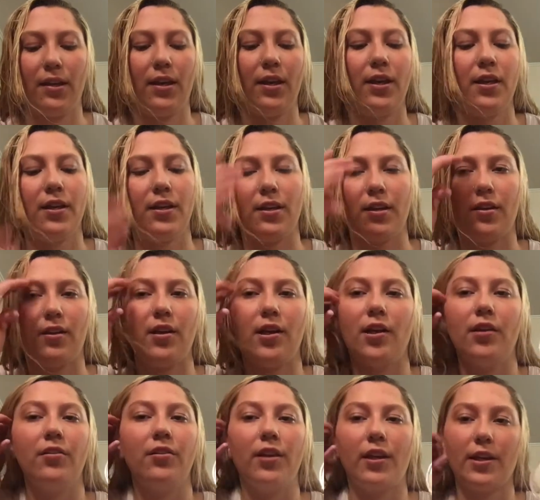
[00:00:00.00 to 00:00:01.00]
And
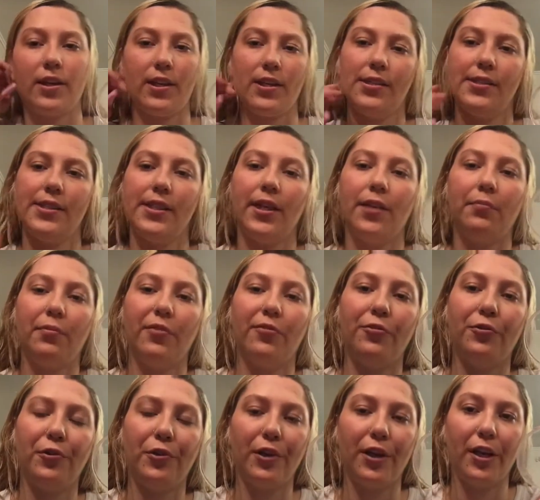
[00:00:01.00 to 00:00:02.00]
like I said
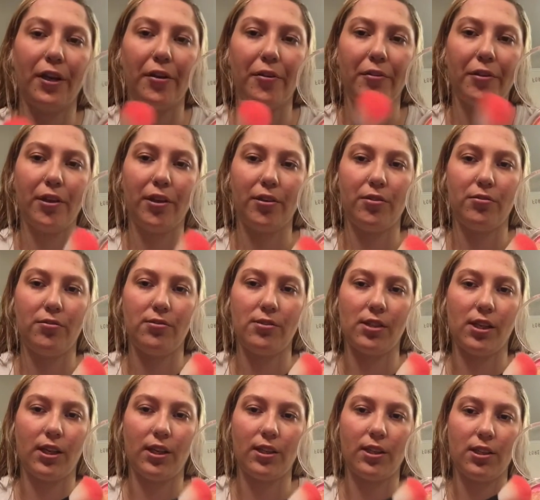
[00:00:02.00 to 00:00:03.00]
before, I only
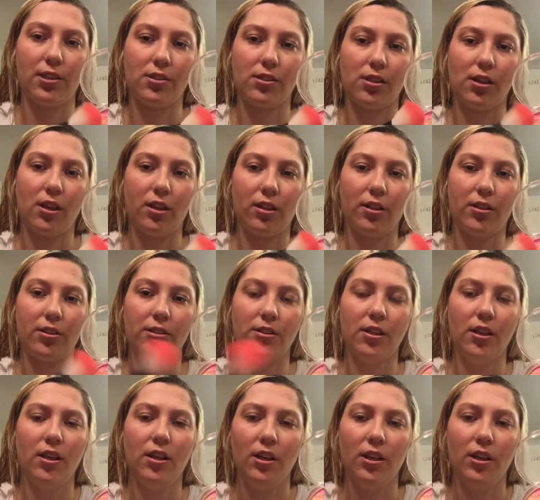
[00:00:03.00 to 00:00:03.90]
use like these colors.